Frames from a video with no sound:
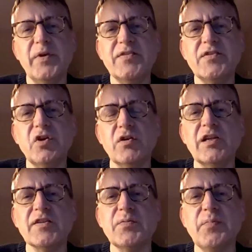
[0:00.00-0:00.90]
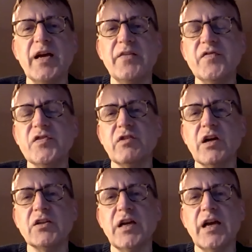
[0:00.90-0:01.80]
It's not just about
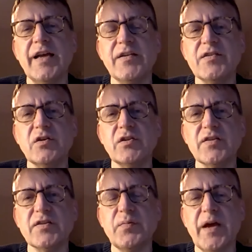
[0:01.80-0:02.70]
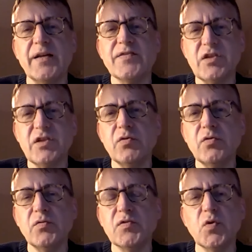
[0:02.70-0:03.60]
infrastructure, and it's not just about
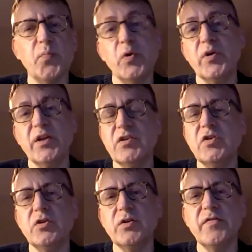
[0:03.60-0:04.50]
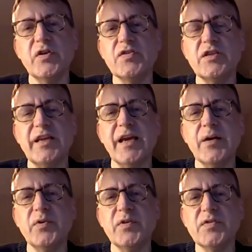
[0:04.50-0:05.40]
skills or building a new university
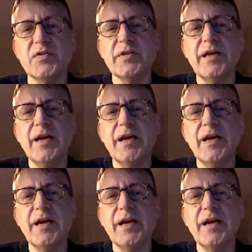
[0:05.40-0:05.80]
campus.